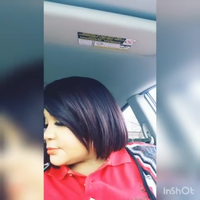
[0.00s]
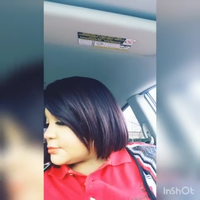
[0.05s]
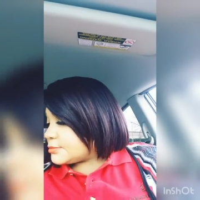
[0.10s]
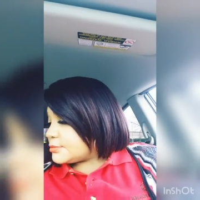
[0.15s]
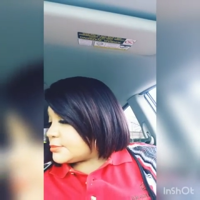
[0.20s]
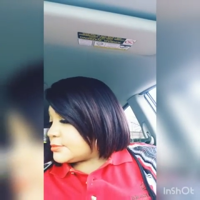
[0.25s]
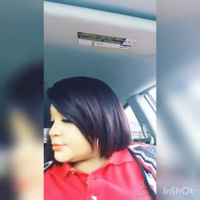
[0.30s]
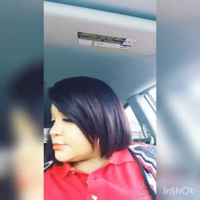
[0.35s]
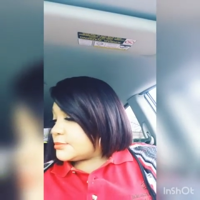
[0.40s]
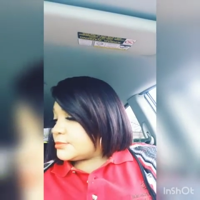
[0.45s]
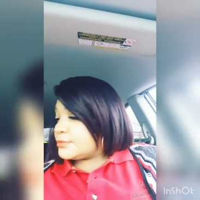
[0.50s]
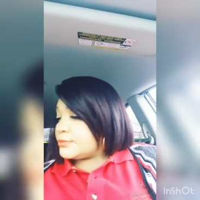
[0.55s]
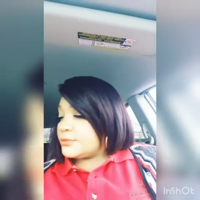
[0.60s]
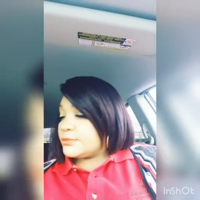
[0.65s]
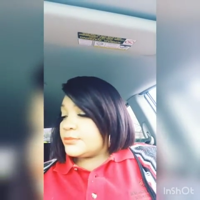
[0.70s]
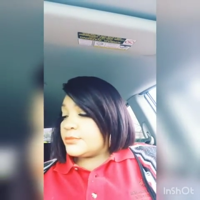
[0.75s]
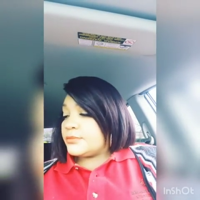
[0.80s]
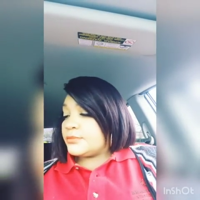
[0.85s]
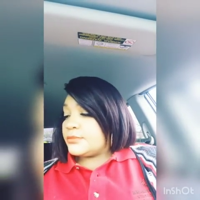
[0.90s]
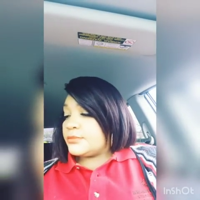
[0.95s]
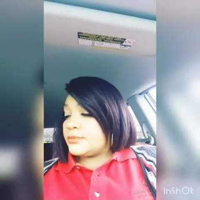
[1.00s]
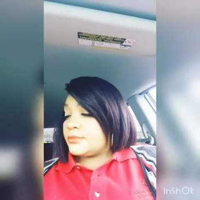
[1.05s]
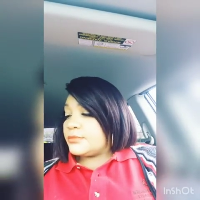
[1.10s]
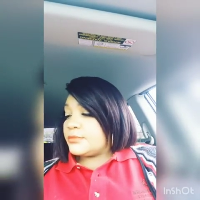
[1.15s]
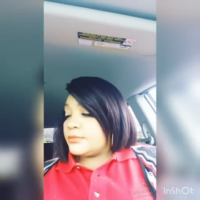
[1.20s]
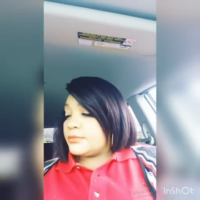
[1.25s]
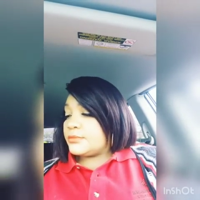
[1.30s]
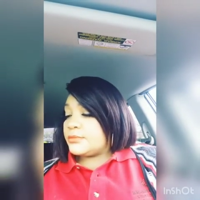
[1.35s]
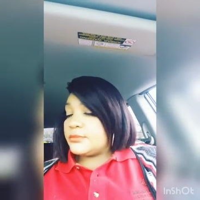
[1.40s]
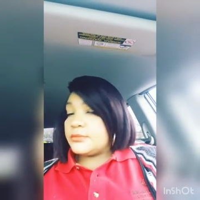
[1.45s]

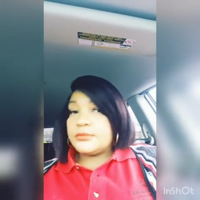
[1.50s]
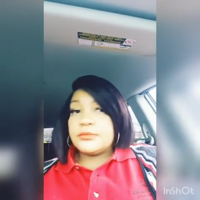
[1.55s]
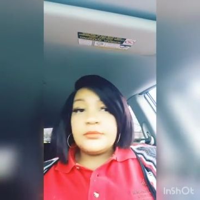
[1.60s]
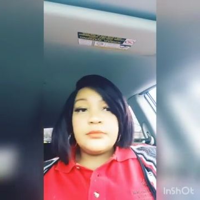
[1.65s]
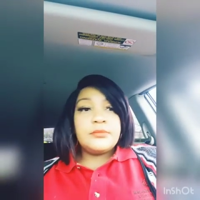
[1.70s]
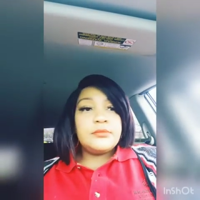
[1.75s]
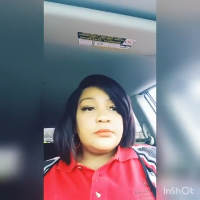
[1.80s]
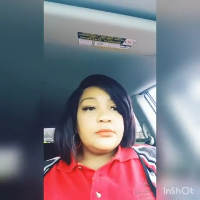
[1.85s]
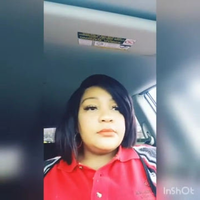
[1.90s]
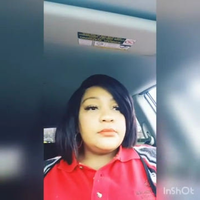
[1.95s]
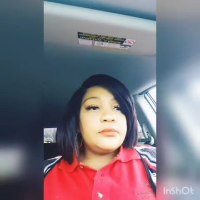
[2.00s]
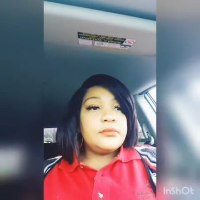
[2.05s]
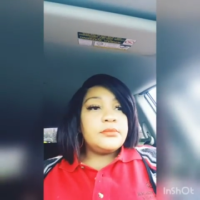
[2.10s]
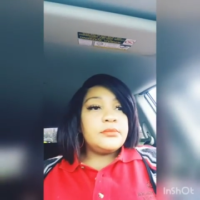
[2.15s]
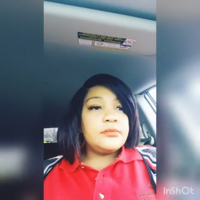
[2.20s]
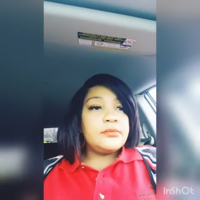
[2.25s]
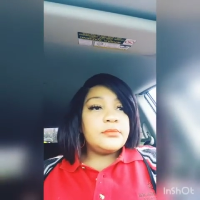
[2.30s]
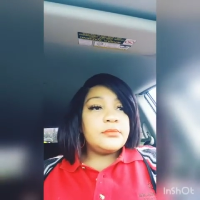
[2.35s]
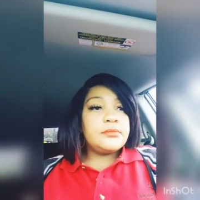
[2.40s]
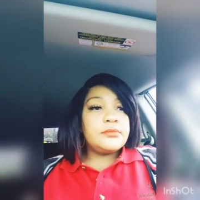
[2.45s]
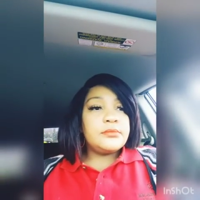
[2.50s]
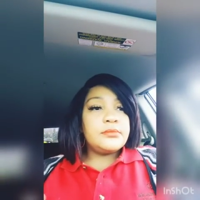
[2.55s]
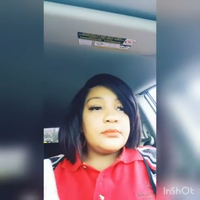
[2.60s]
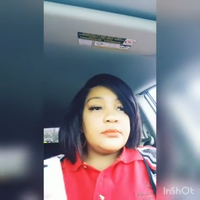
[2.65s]
[no speech]